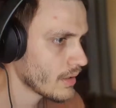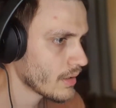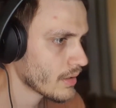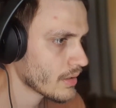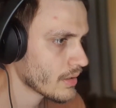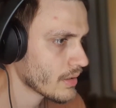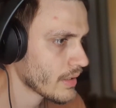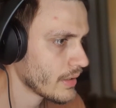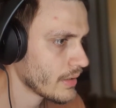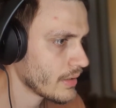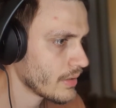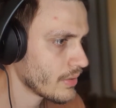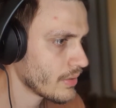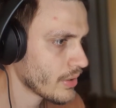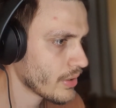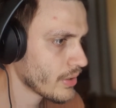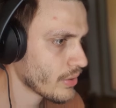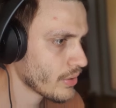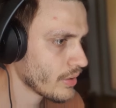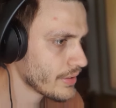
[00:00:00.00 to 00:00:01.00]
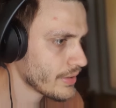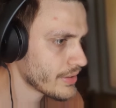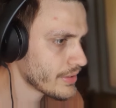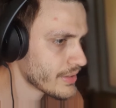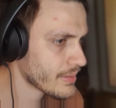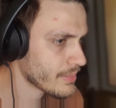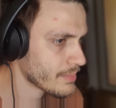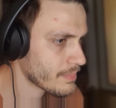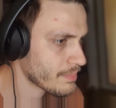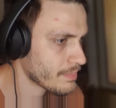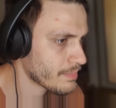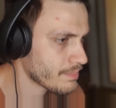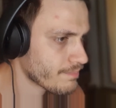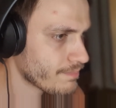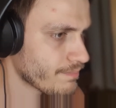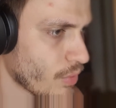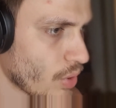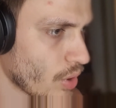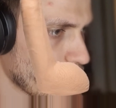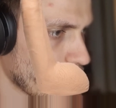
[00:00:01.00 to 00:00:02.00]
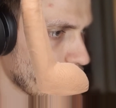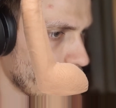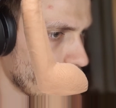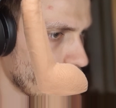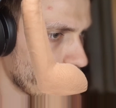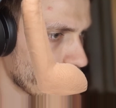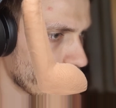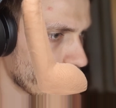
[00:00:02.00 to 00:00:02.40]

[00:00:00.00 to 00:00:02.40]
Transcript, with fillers: Okay, the recoil is hard.